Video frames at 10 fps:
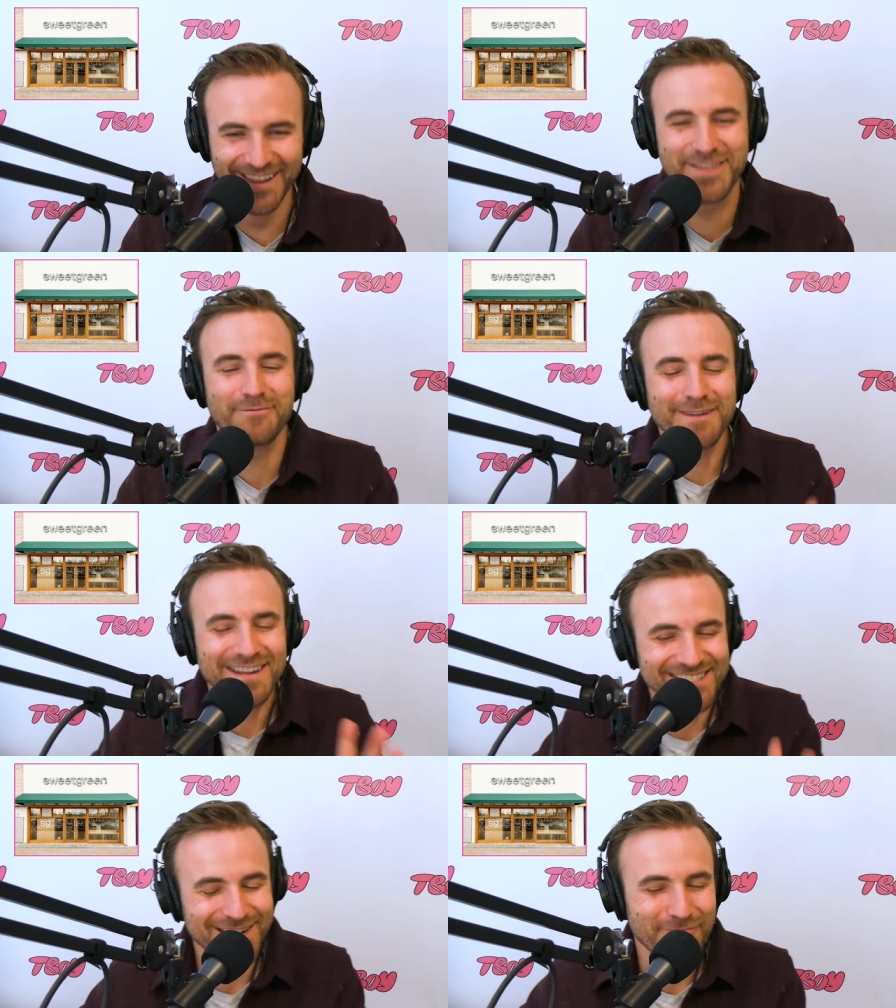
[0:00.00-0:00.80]
The
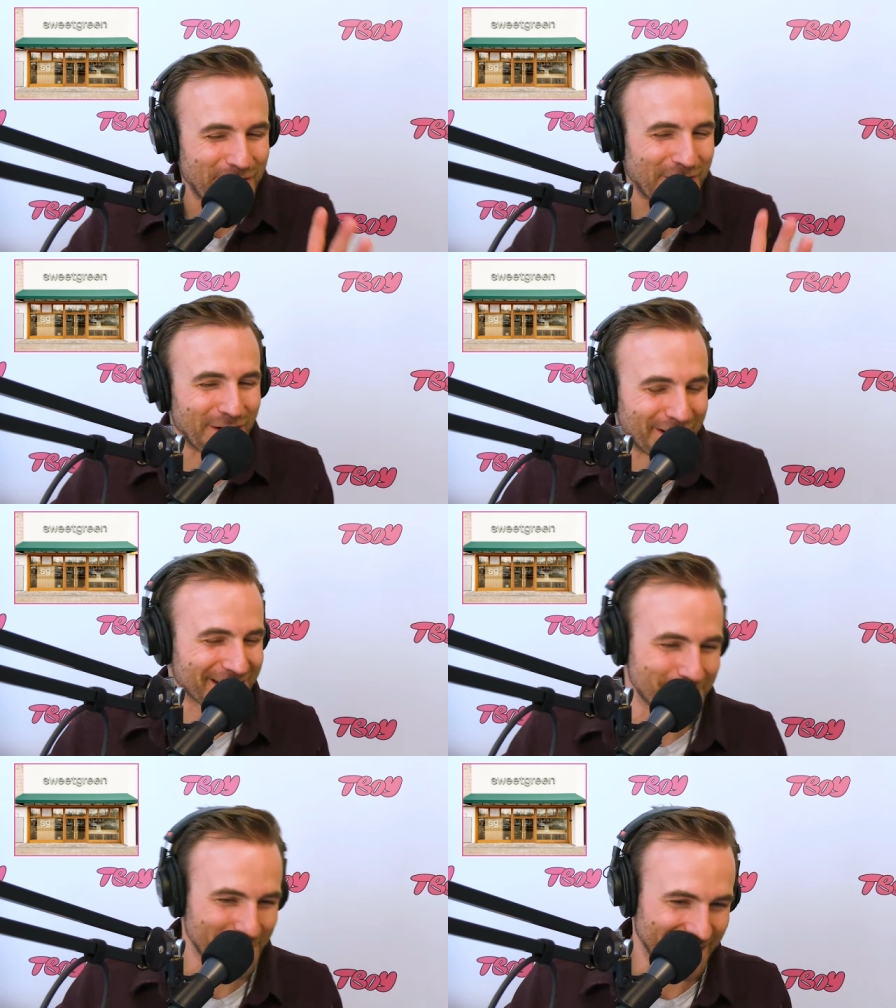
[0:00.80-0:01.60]
reason for the
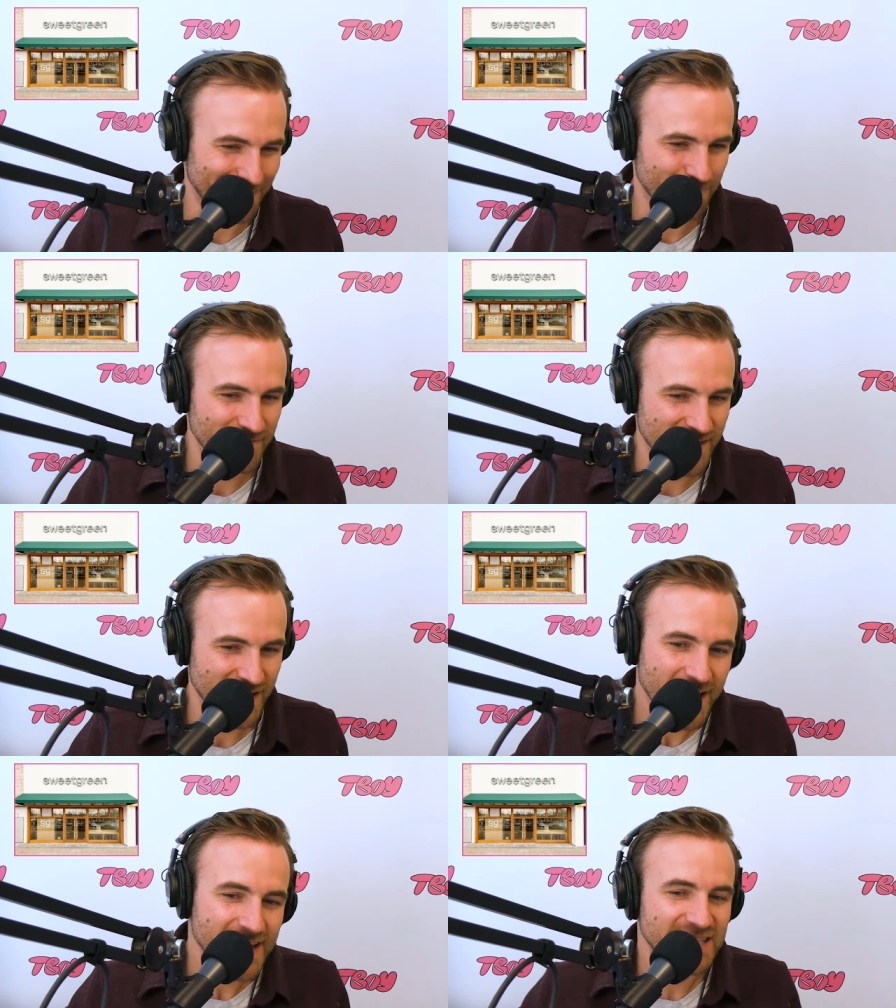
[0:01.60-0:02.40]
earnings beat
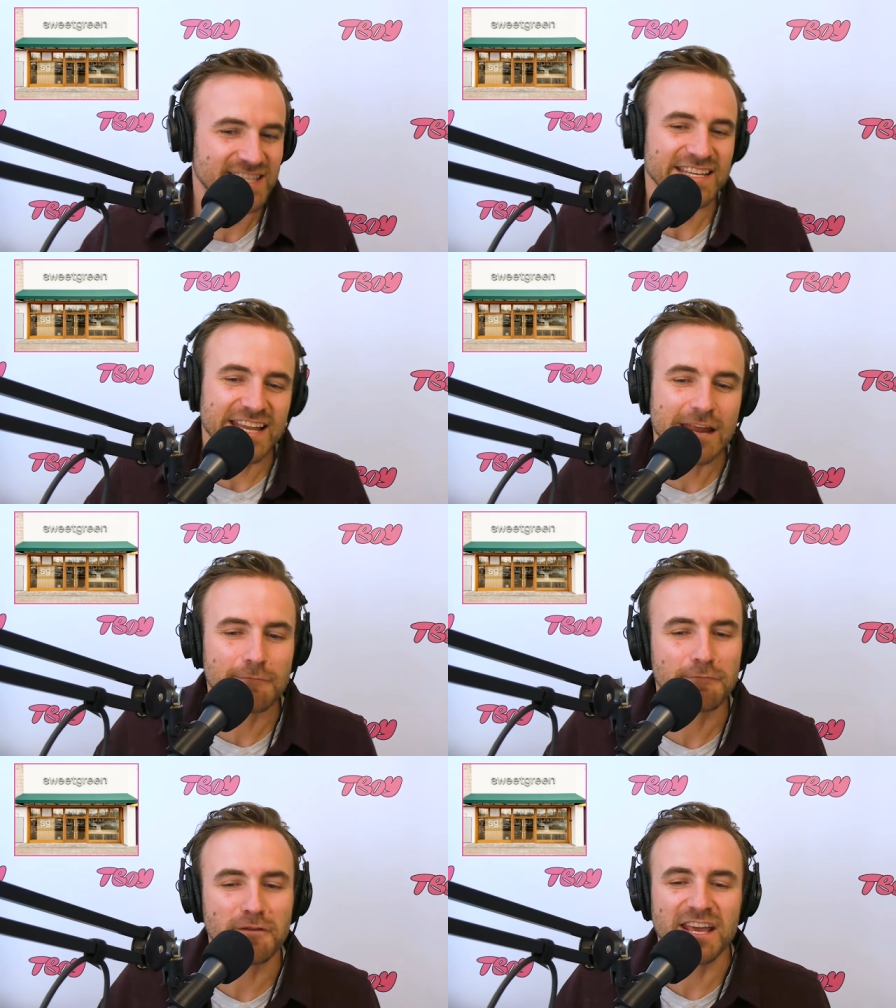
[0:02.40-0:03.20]
is the
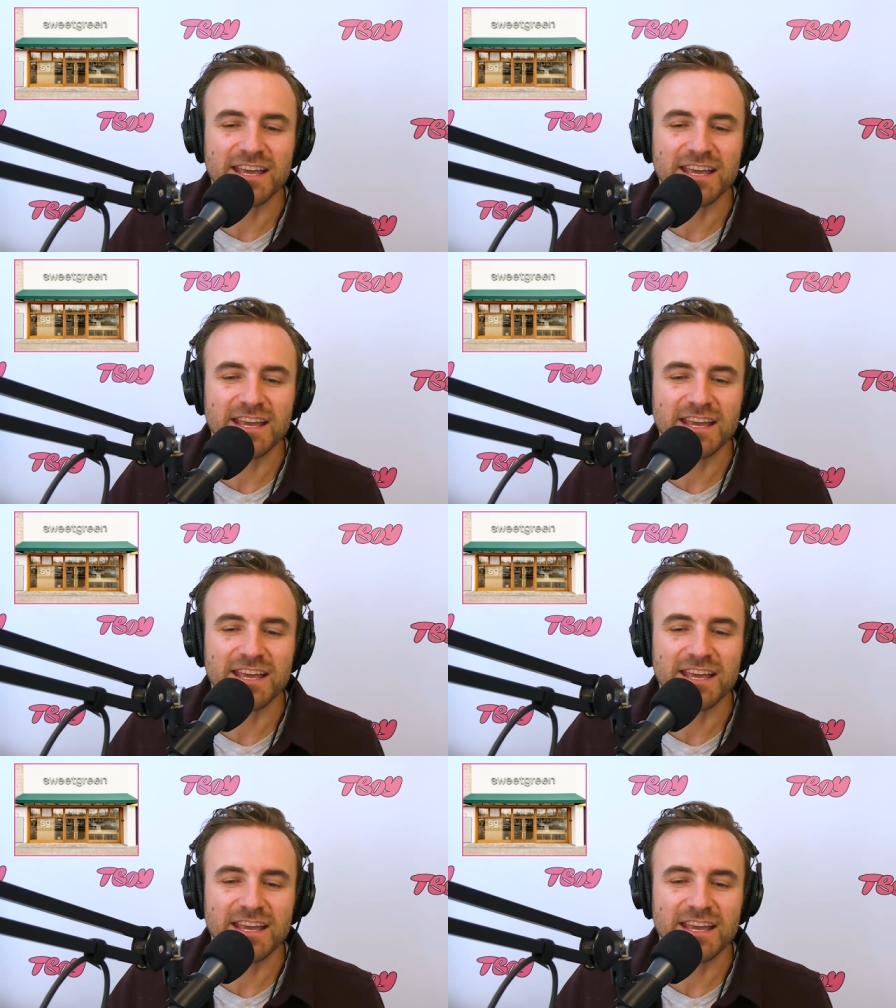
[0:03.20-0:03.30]
Infinite